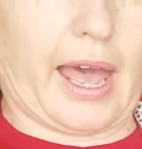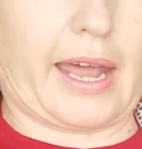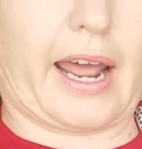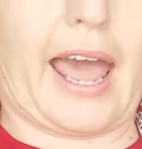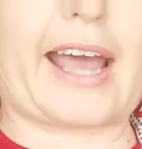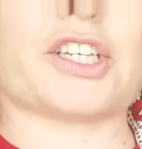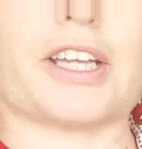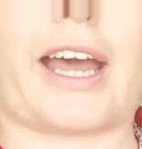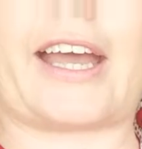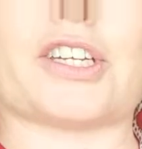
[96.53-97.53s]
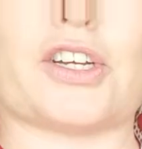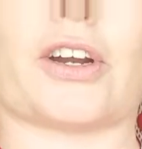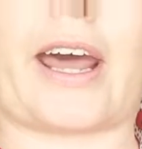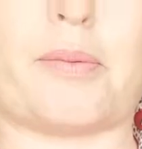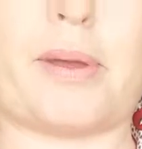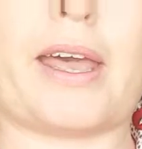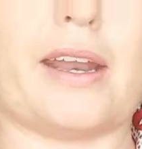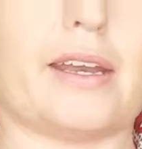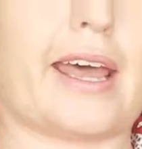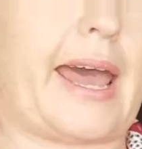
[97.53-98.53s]
I actually got out a
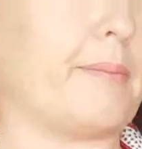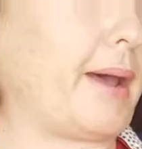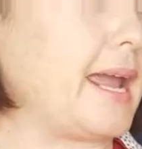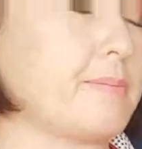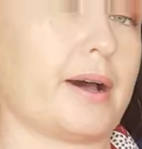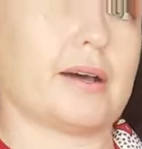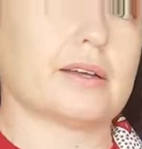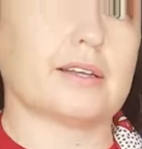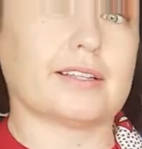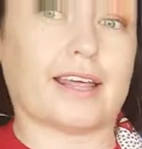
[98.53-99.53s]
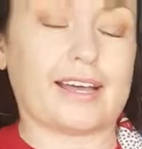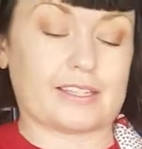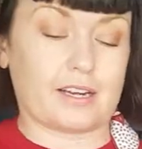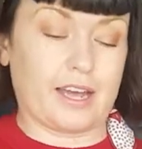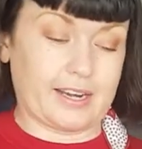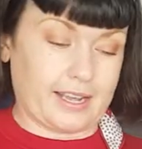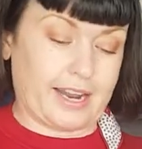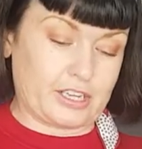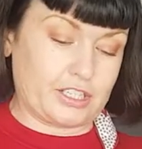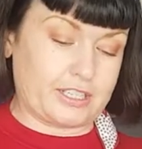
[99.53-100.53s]
pen and paper last night and
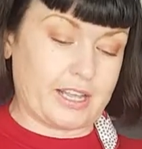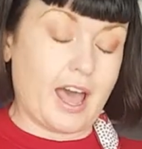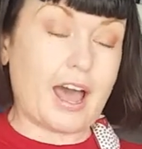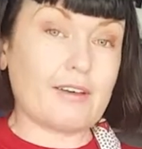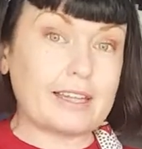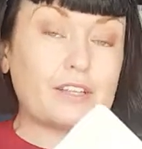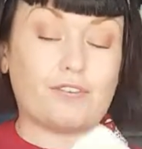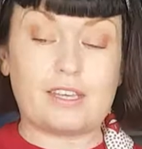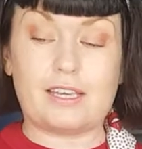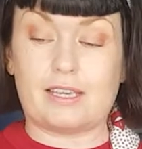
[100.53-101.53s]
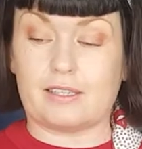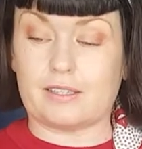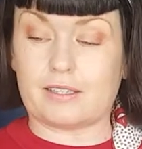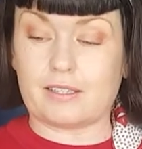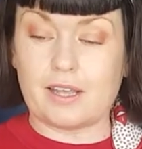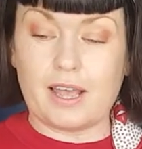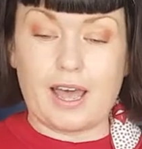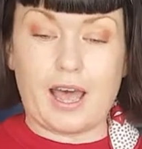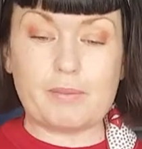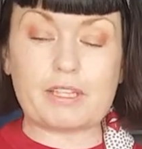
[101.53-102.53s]
actually did. I've had this for years.
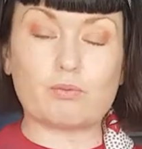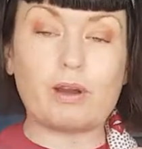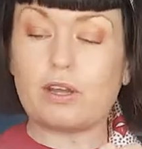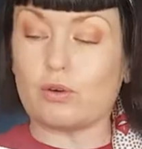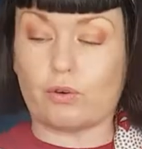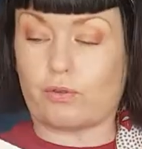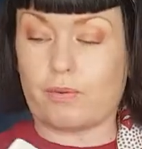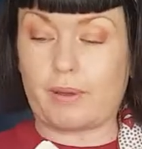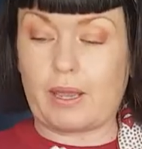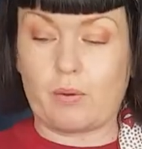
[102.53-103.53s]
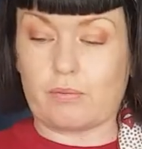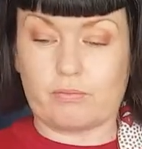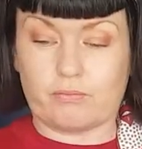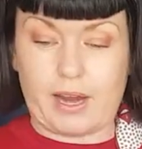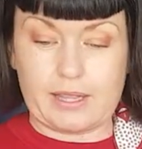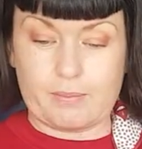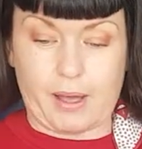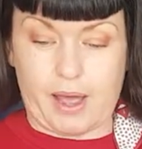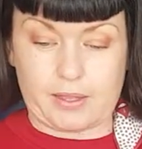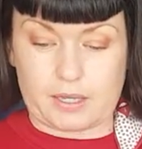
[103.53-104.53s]
It's wrinkled from being read in the
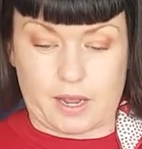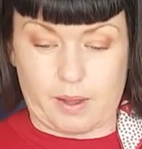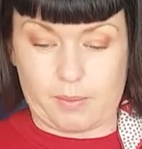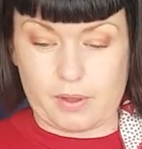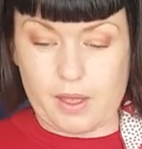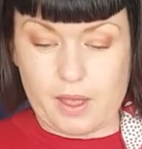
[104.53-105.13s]
bathtub.